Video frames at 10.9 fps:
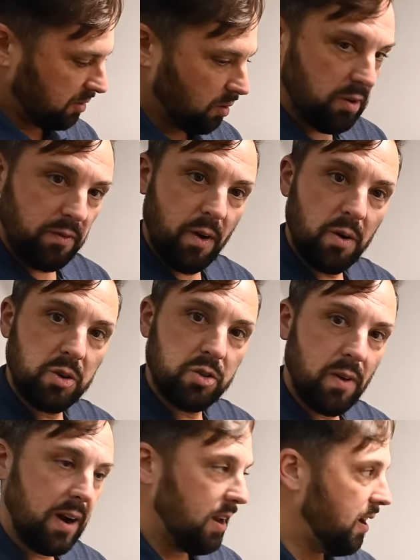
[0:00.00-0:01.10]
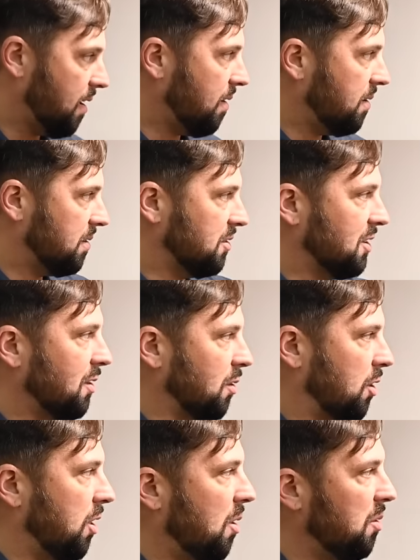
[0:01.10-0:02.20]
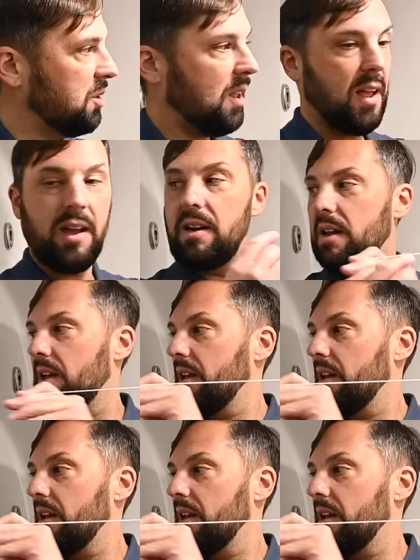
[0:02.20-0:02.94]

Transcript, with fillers: Your diverter's right here. There's a little clothesline